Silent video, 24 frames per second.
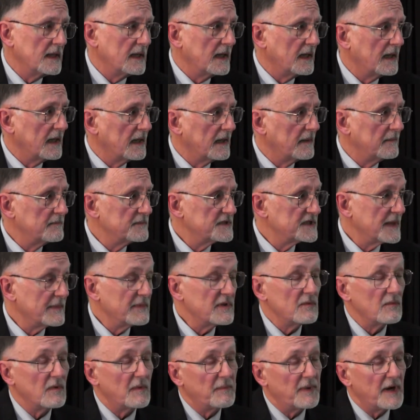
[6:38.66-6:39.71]
Some of
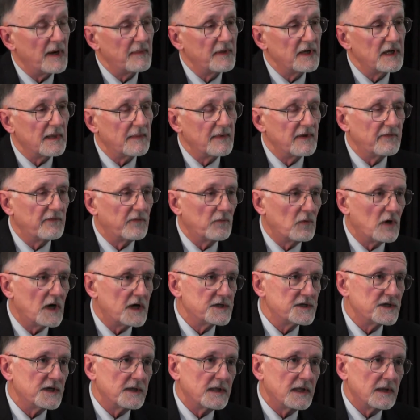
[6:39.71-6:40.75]
them were probably coming from
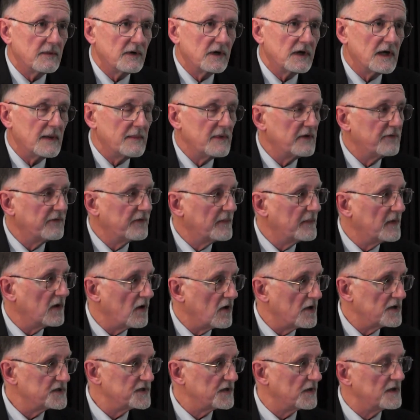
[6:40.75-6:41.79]
Russia. They were coming from
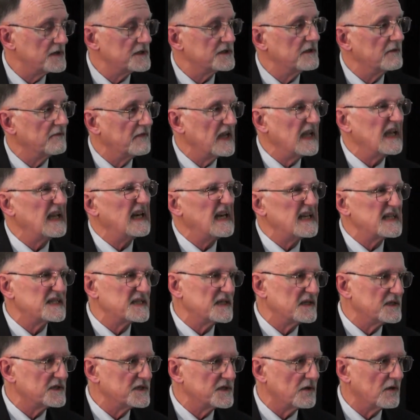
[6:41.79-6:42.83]
all sorts of
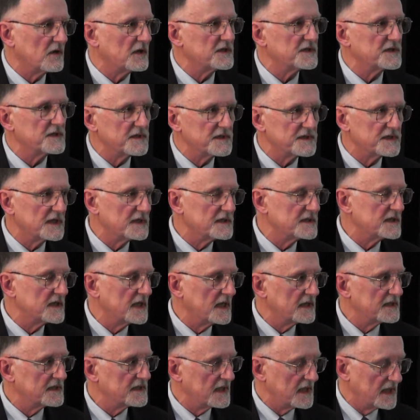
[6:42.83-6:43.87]
illicit sources
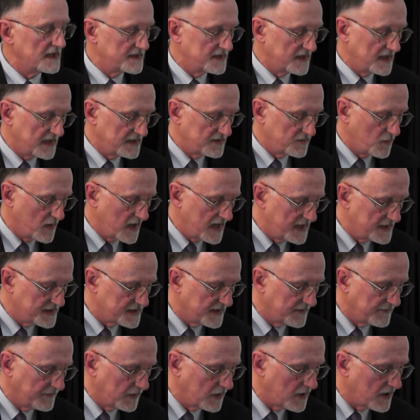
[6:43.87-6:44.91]
as ways
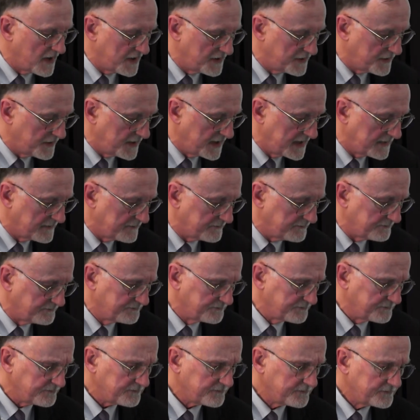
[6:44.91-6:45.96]
of laundering
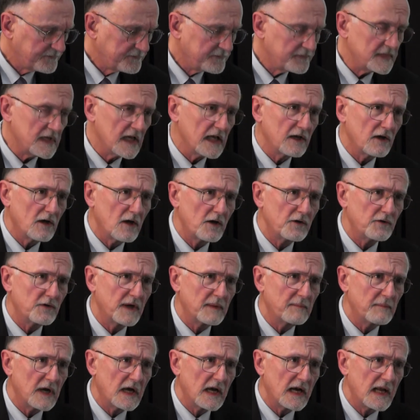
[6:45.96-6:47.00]

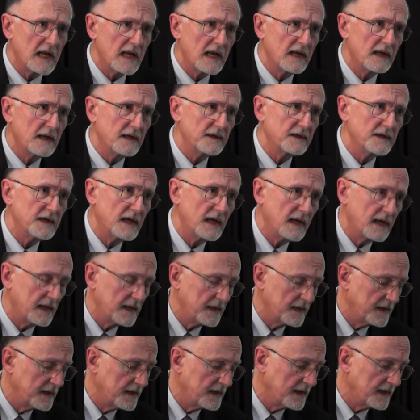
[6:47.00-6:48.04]
money
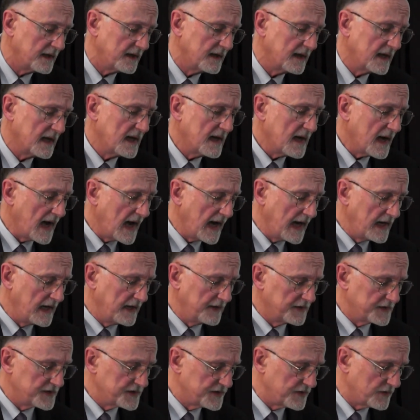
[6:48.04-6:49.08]
and
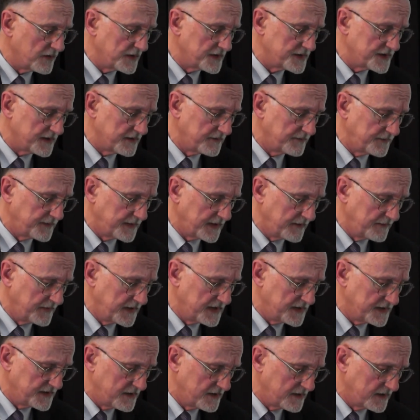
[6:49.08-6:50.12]
hiding the source of
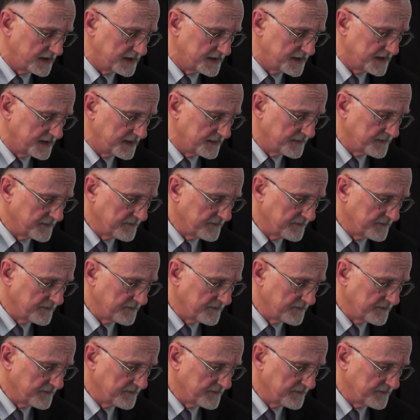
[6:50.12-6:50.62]
these goods.